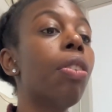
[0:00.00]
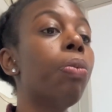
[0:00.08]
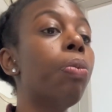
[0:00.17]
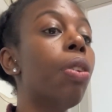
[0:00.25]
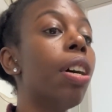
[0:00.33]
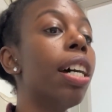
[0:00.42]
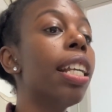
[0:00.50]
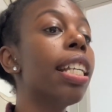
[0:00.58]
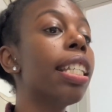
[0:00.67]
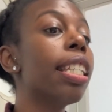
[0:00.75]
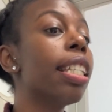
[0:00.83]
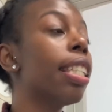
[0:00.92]
1
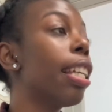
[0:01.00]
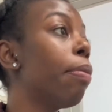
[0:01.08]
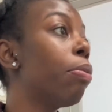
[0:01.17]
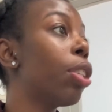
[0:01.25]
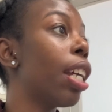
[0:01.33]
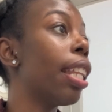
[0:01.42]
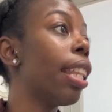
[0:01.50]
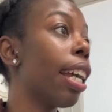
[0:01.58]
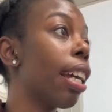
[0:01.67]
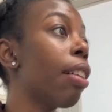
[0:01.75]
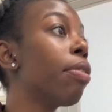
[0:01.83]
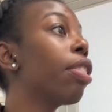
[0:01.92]
is the subject
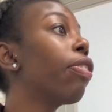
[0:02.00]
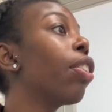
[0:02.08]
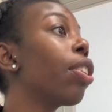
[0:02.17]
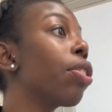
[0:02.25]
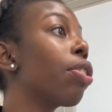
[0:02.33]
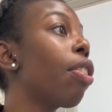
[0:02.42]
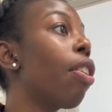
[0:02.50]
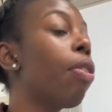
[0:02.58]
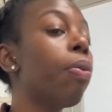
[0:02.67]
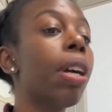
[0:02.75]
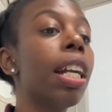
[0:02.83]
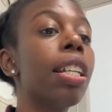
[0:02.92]
that comes first,
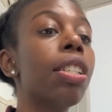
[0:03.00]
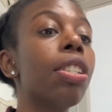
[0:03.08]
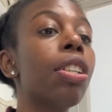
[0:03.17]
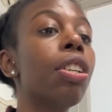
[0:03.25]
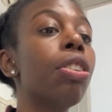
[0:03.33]
always.